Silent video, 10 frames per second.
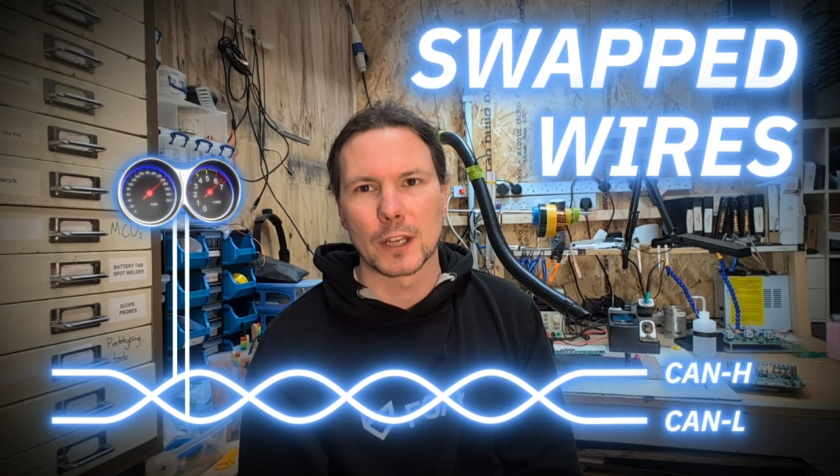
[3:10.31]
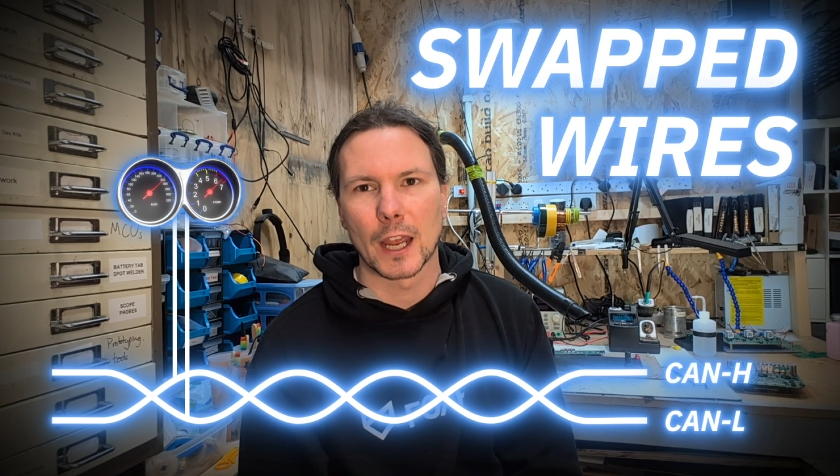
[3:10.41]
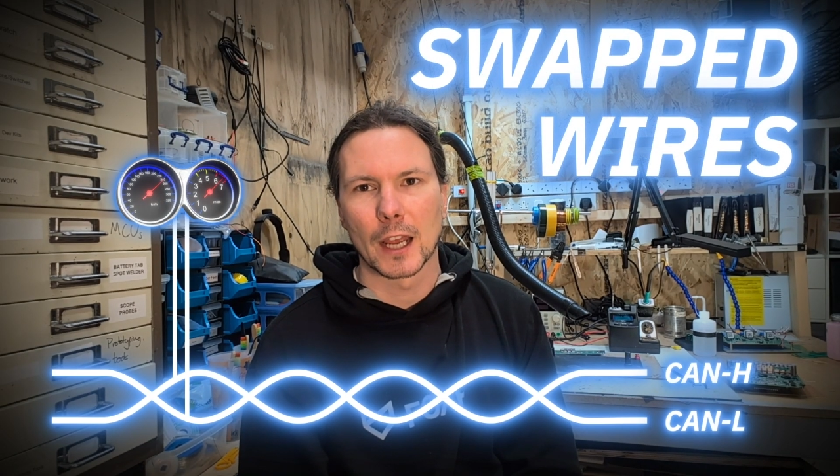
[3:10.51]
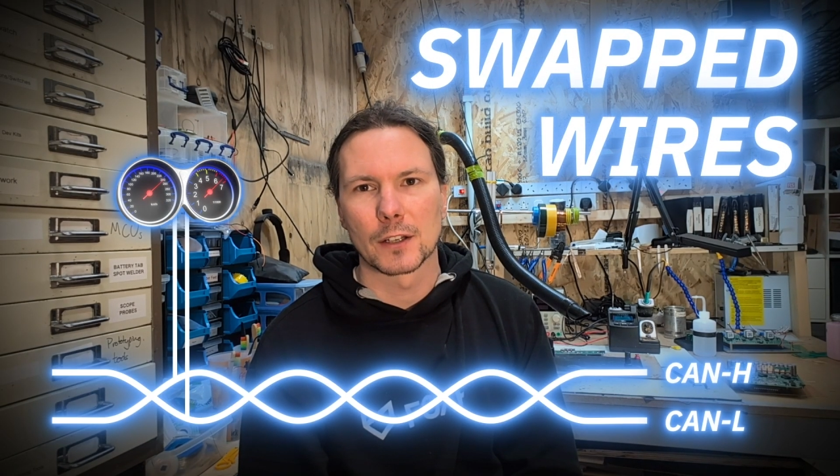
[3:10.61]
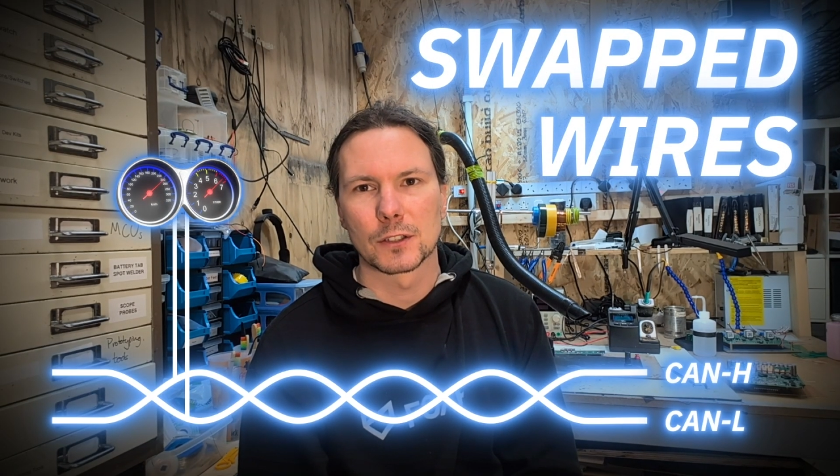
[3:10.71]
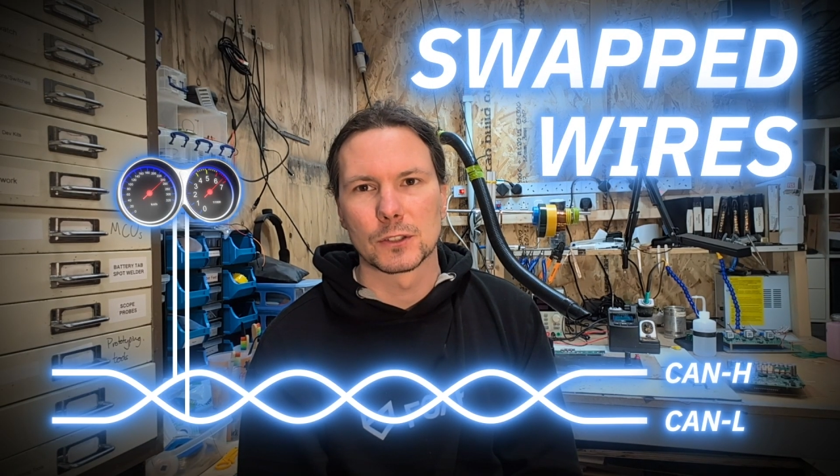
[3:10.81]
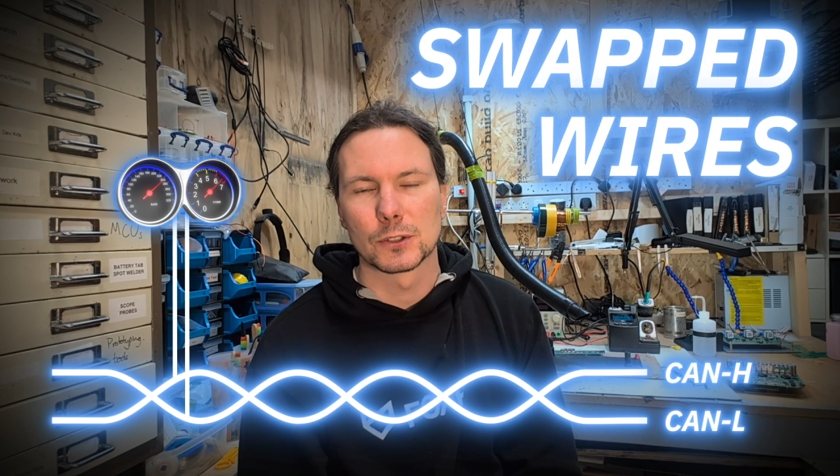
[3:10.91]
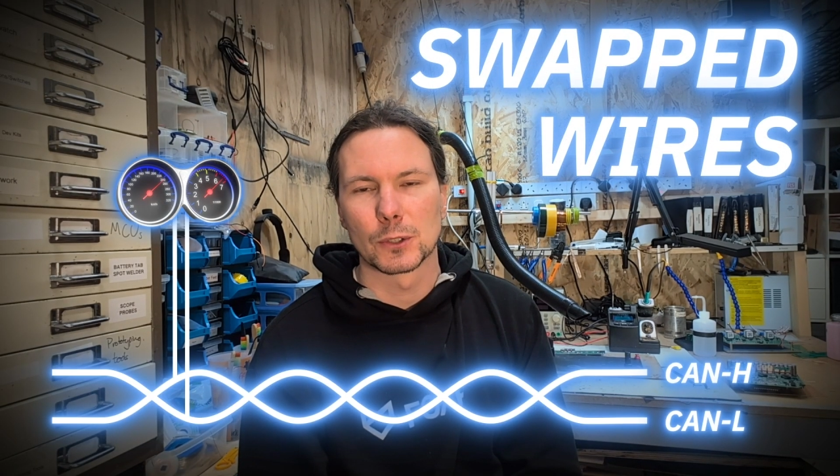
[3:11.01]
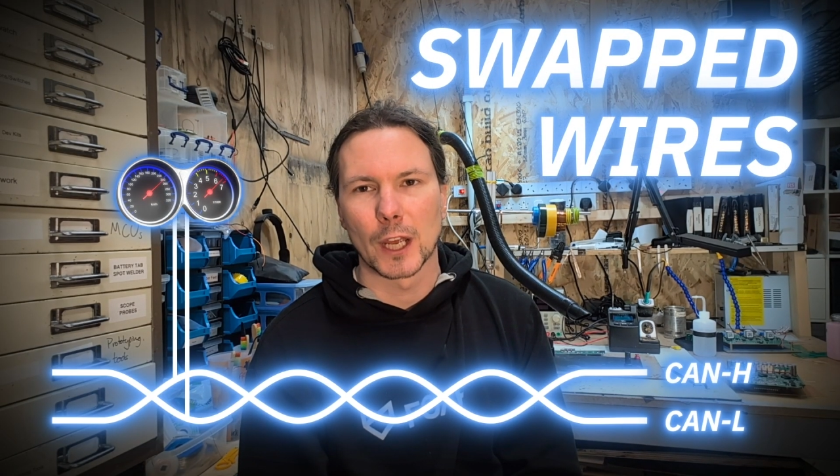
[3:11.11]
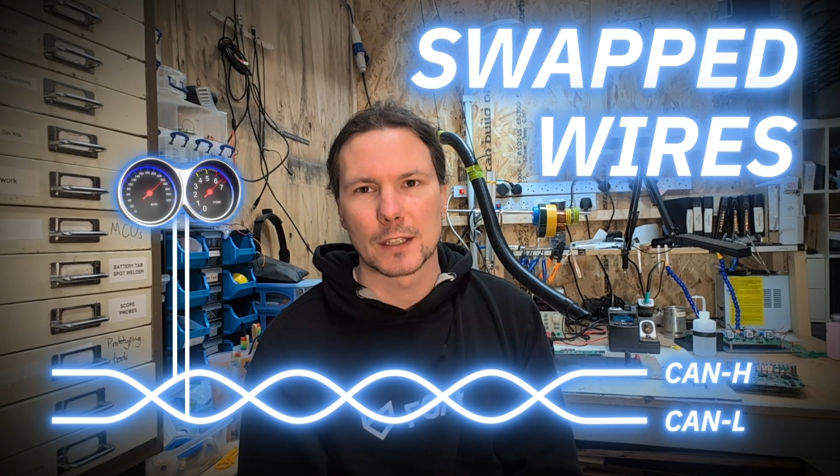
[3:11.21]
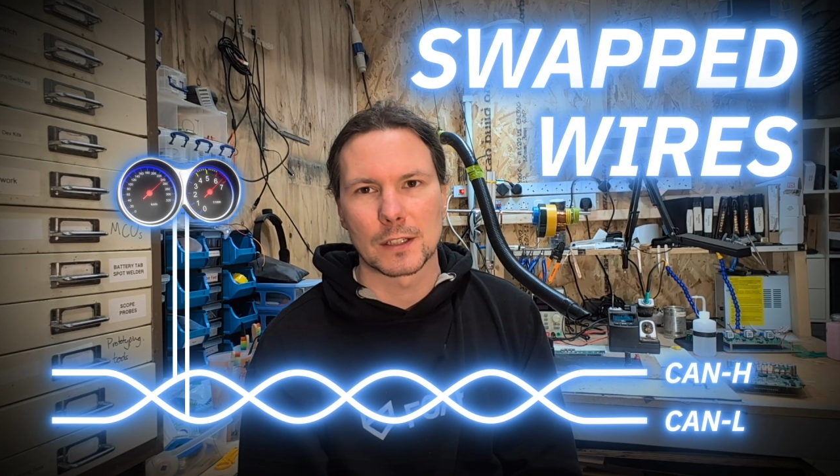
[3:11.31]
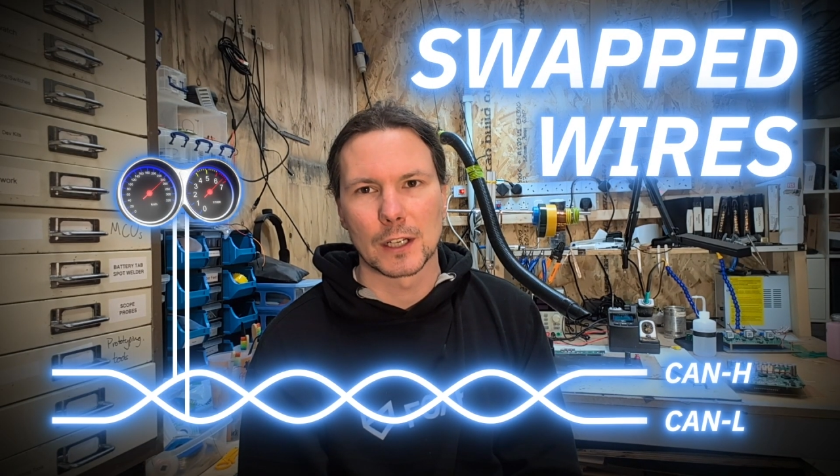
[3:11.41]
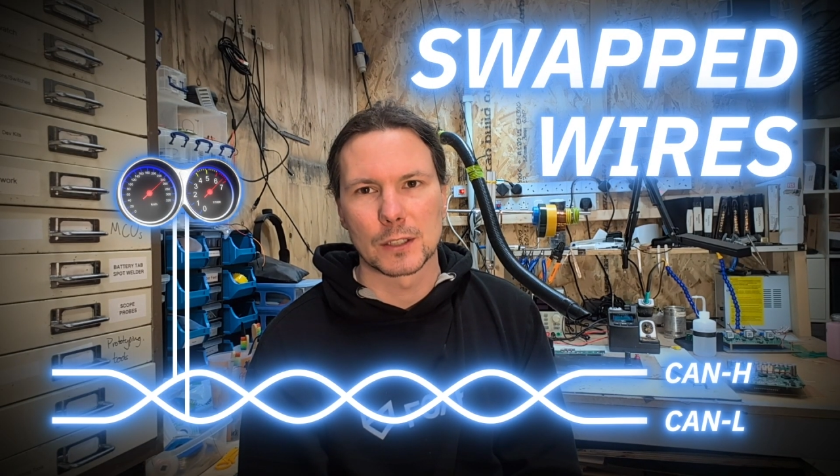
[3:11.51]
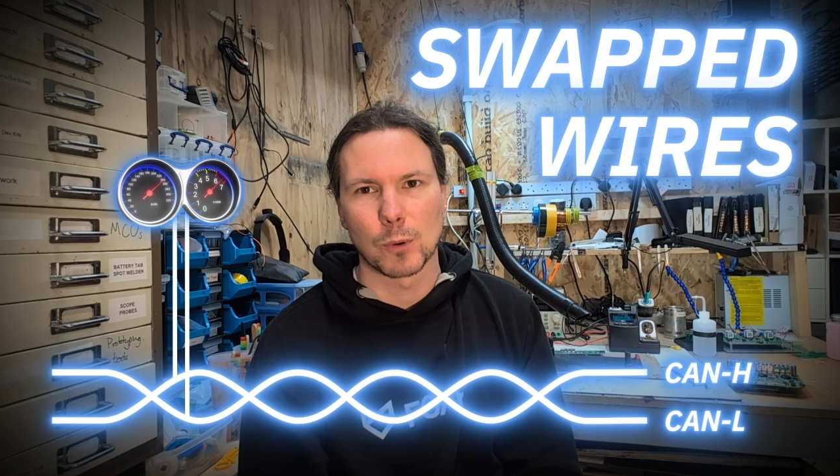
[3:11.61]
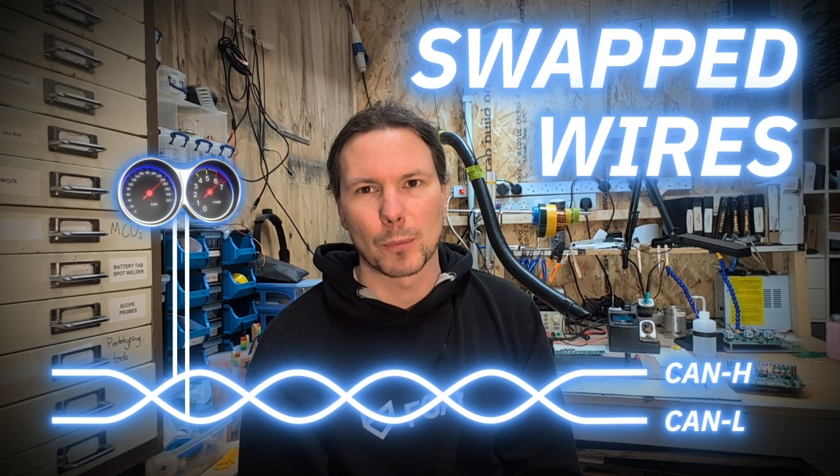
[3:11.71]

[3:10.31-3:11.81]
and you don't accidentally swap